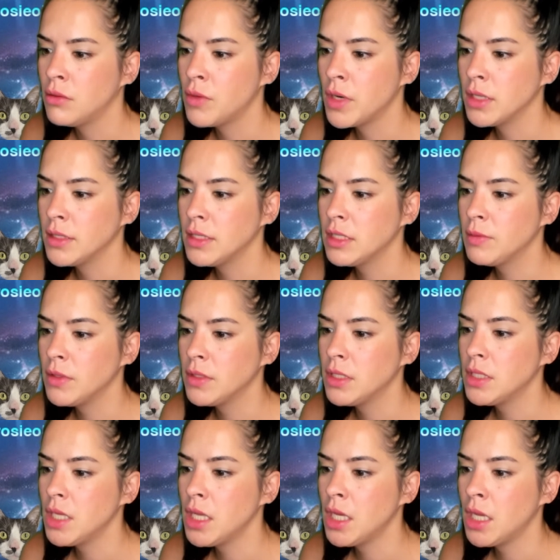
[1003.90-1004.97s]
Where is it supposed
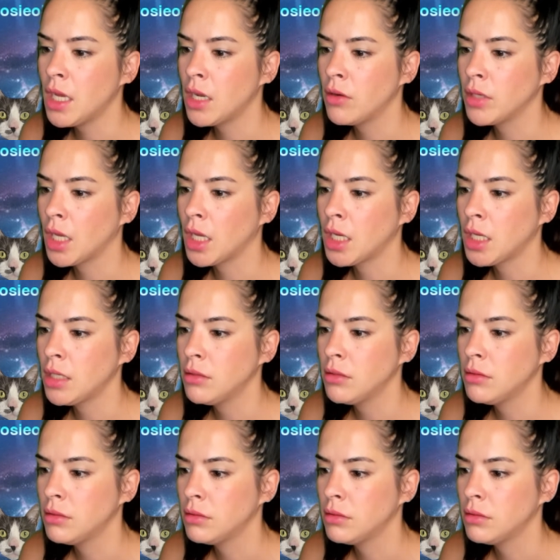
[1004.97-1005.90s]
to say that? I don't get it.